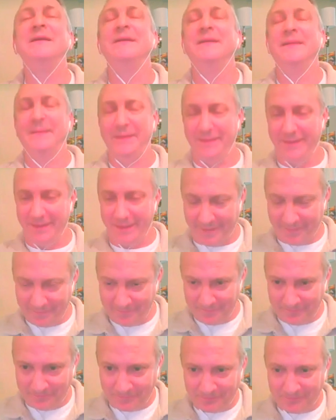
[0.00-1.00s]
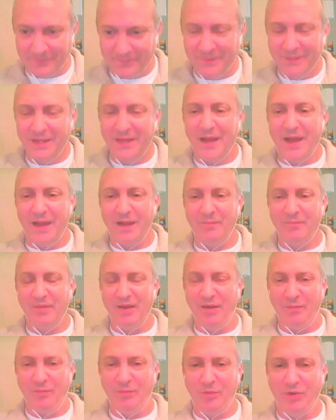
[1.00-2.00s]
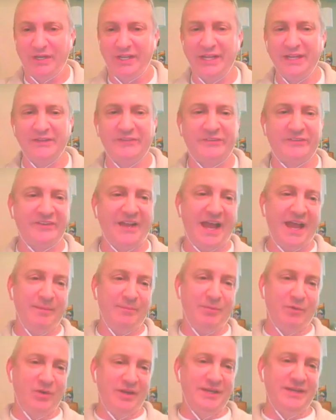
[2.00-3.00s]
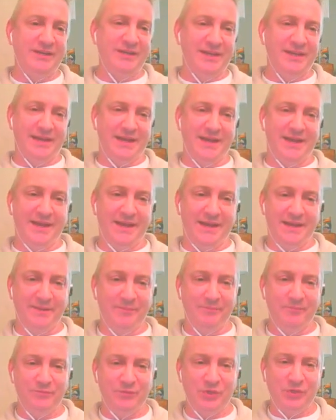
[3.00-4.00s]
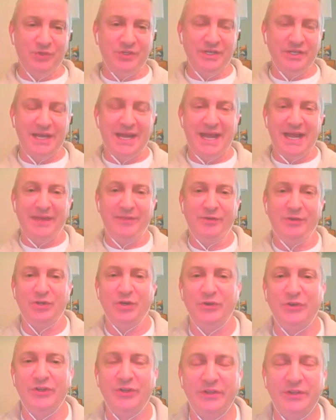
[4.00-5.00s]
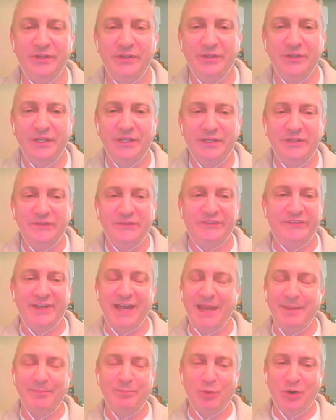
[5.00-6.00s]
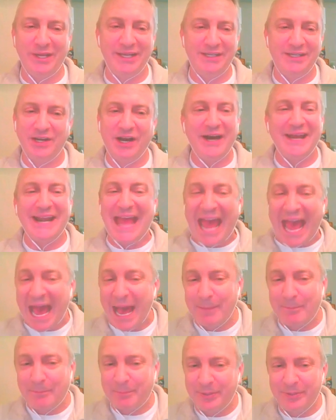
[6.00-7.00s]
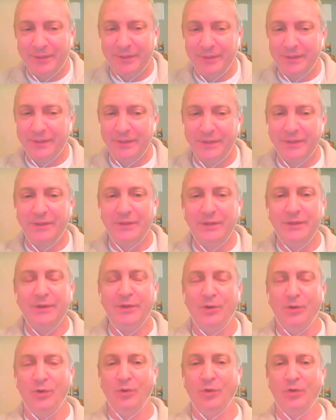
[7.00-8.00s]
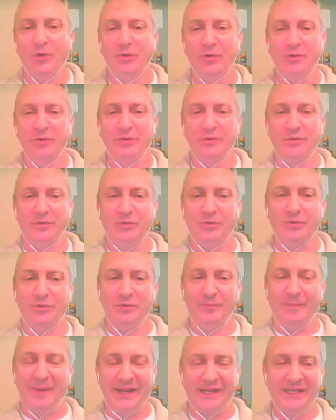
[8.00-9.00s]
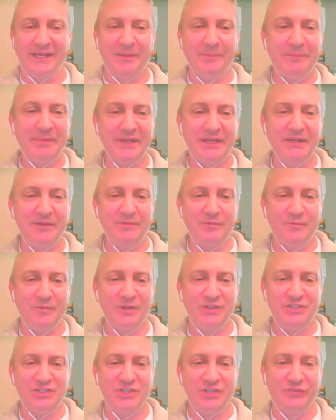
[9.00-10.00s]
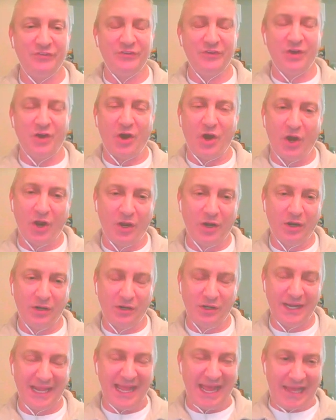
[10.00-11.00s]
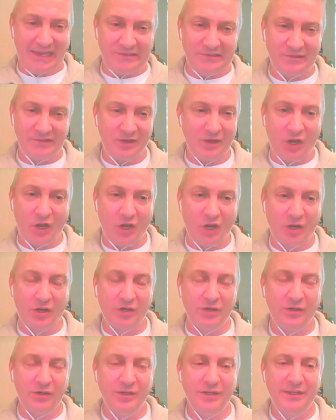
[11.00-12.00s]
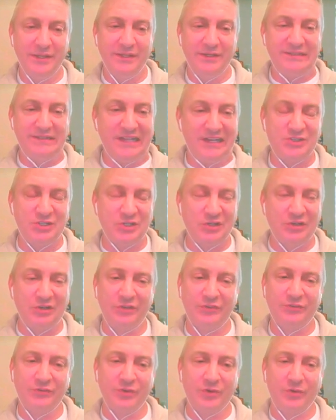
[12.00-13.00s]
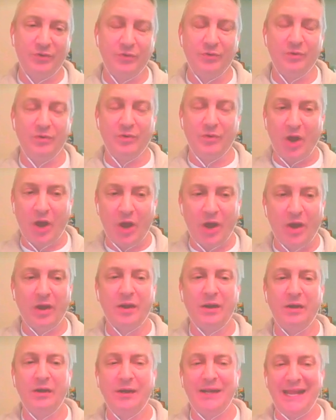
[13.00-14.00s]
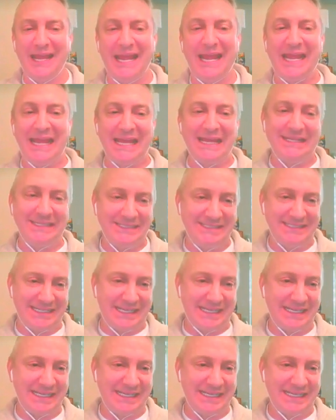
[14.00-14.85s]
Yeah, I'm working at Cyboid. You can either go to cyboid.app or my company, which is R&R Digital, so RANDR